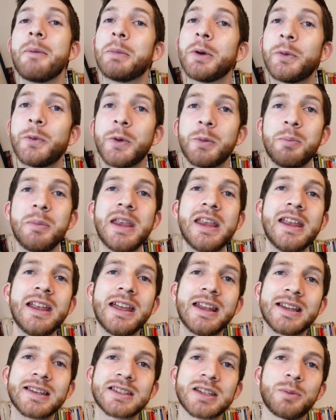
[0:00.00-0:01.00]
But for
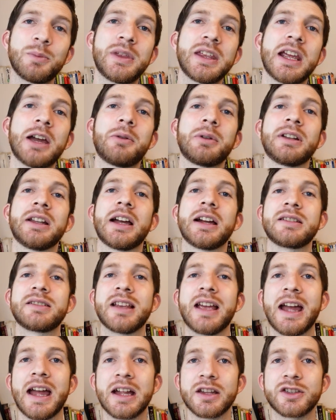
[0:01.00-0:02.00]
me, it is something I would like
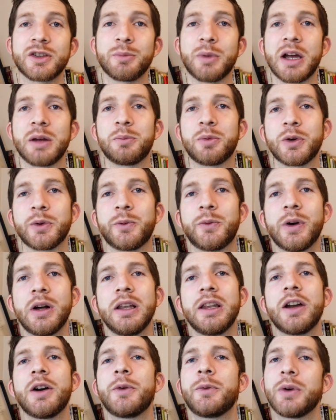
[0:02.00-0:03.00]
to add to my
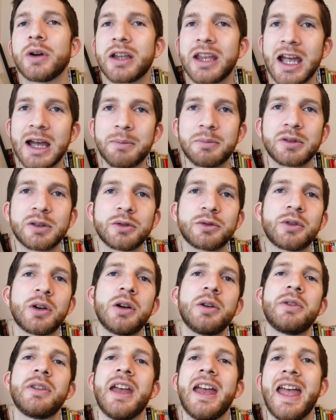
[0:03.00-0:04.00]
portfolio for capital
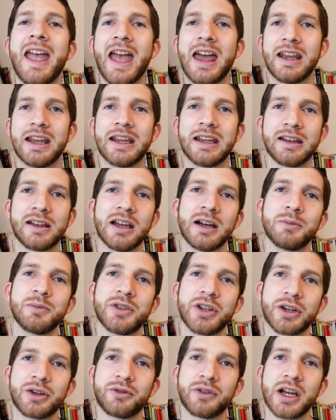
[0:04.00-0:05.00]
growth and income
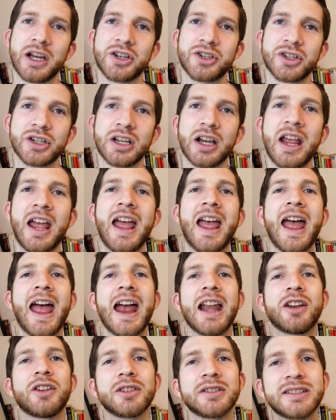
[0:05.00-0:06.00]
generation
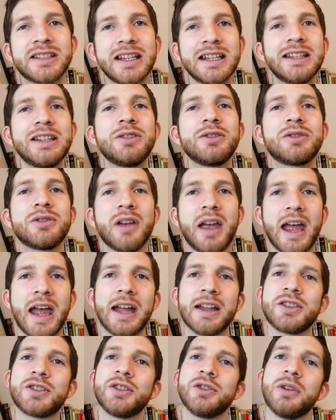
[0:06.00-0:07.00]
and continue to
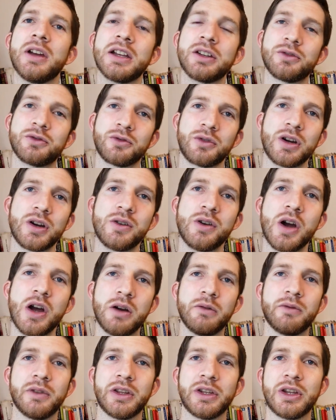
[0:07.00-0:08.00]
add to and grow
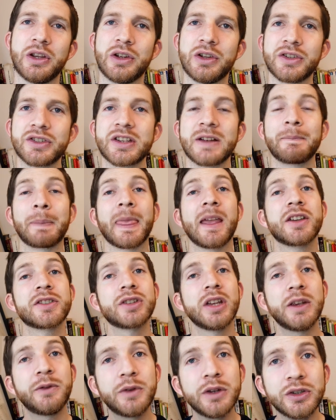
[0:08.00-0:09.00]
over the years.
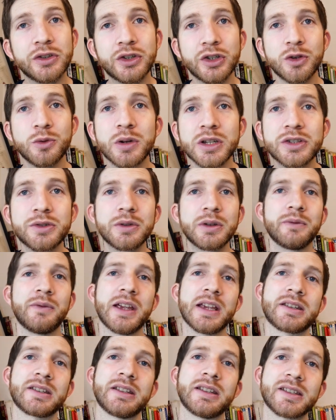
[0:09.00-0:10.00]
So if you do want to
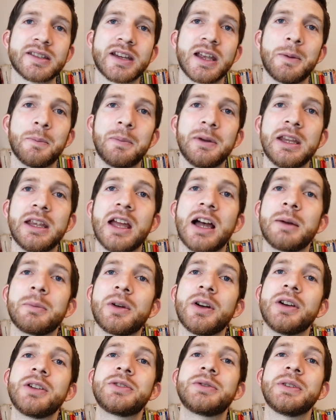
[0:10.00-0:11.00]
invest in this company,
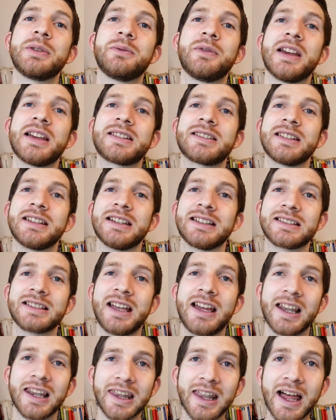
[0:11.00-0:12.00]
I'm going to invest in it
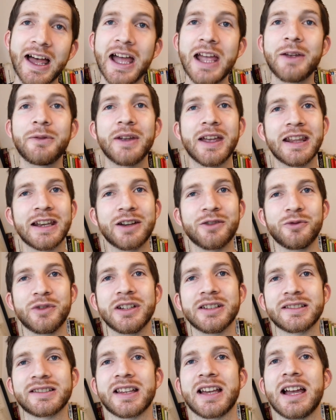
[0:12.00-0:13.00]
live and in
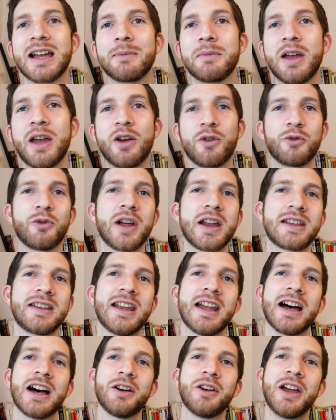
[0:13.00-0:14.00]
real time right
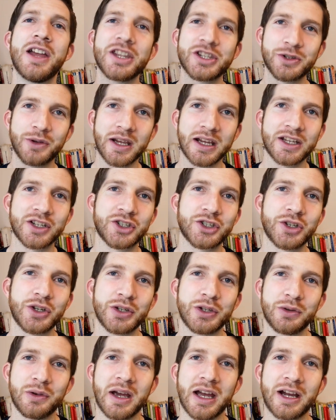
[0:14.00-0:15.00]
now so I can show
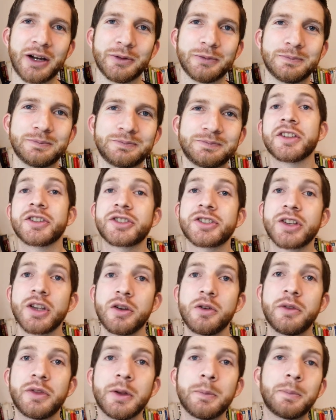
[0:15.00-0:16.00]
you how.
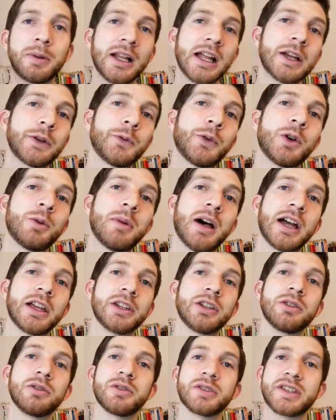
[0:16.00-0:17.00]
So the platform I
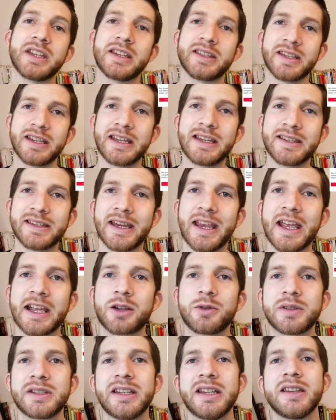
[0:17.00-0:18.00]
use is
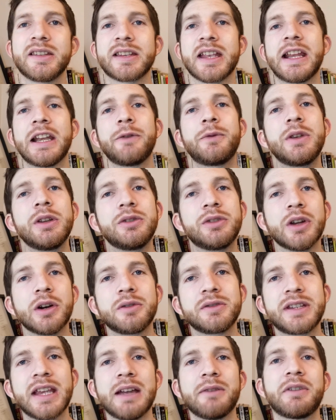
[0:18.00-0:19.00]
Easyequities, and if you
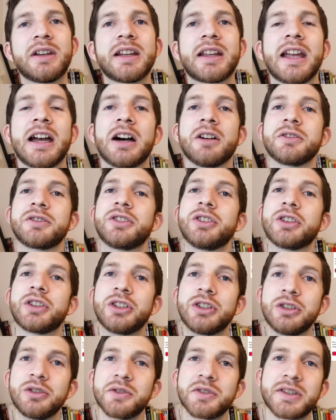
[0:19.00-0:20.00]
don't have an account, you
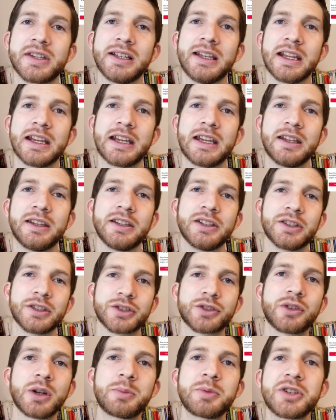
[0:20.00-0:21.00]
can use the link in the
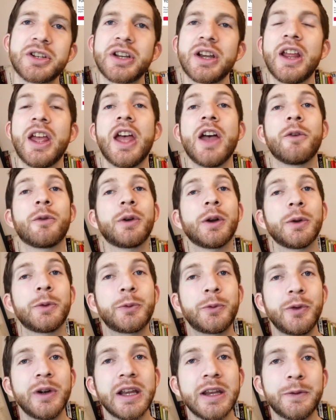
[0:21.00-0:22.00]
description for a
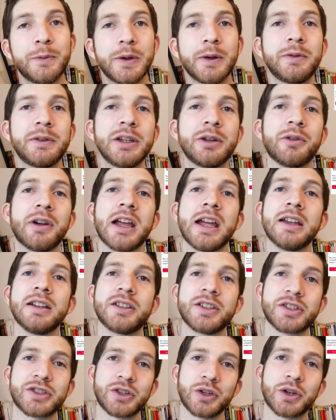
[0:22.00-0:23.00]
free 50
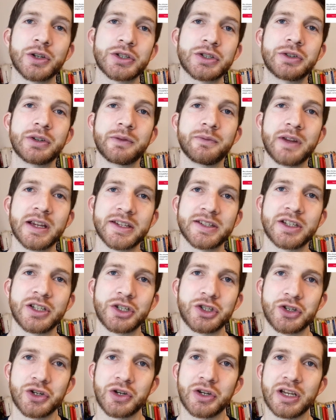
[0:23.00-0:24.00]
Rand to start your
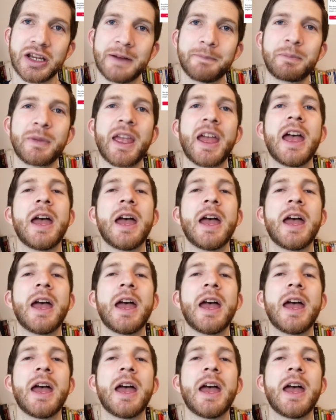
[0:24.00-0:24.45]
investing journey.